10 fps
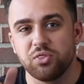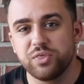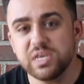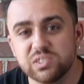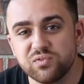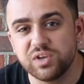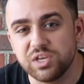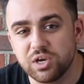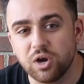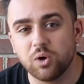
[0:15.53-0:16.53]
this
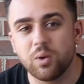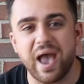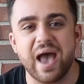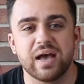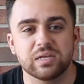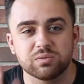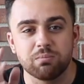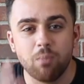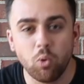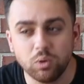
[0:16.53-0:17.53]
video
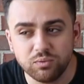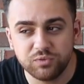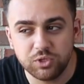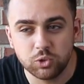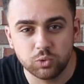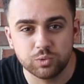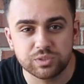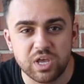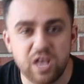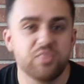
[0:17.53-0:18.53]
has more
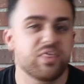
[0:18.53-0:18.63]
views